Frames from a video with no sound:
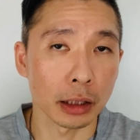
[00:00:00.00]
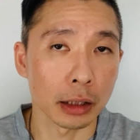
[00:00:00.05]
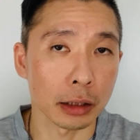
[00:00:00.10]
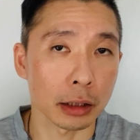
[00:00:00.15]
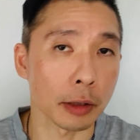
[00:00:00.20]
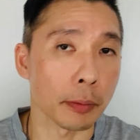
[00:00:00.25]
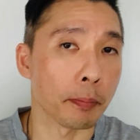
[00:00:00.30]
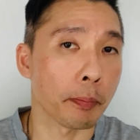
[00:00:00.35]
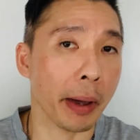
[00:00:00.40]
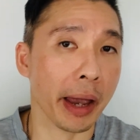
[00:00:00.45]

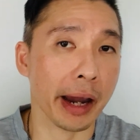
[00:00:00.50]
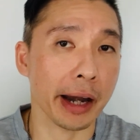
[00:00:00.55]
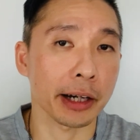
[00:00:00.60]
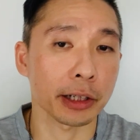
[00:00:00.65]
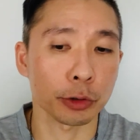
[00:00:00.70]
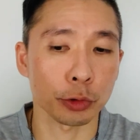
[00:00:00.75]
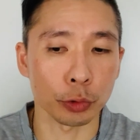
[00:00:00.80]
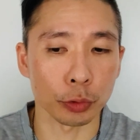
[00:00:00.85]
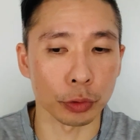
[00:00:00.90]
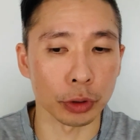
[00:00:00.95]
compared
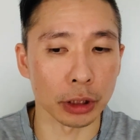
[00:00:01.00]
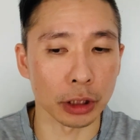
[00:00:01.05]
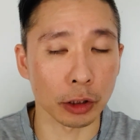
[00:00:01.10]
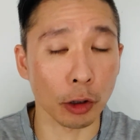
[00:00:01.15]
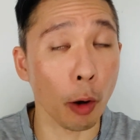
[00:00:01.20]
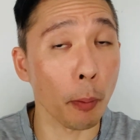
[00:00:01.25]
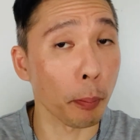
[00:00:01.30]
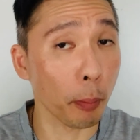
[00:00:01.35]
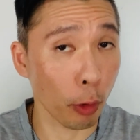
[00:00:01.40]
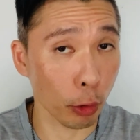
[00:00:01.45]
to the
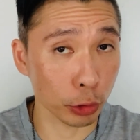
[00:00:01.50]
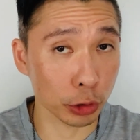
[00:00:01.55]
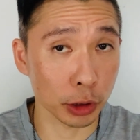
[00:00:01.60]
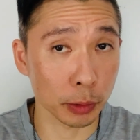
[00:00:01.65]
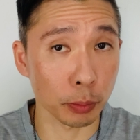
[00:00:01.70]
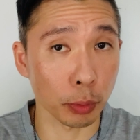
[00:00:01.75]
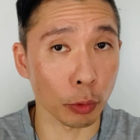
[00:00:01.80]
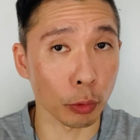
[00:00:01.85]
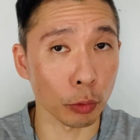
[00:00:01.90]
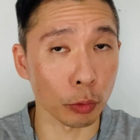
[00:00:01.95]

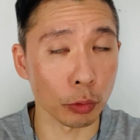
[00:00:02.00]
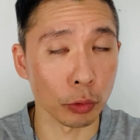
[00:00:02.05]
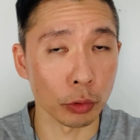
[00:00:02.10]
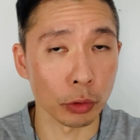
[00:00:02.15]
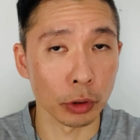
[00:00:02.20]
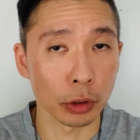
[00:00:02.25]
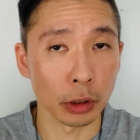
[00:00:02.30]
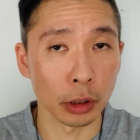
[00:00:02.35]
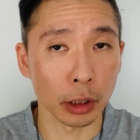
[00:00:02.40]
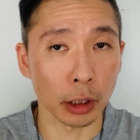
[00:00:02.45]
compostable
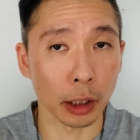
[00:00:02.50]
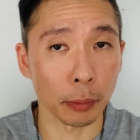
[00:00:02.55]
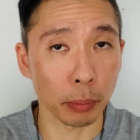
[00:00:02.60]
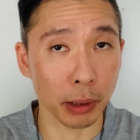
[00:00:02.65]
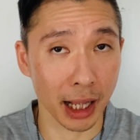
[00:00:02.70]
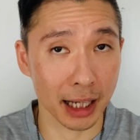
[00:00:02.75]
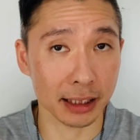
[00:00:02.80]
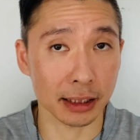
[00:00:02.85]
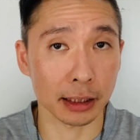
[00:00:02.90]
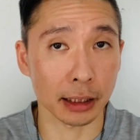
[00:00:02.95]

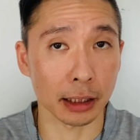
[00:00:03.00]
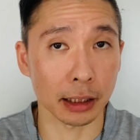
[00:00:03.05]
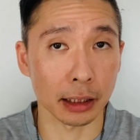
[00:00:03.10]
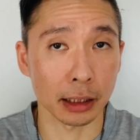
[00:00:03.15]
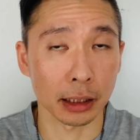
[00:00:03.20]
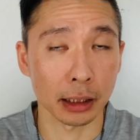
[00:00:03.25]
plastic,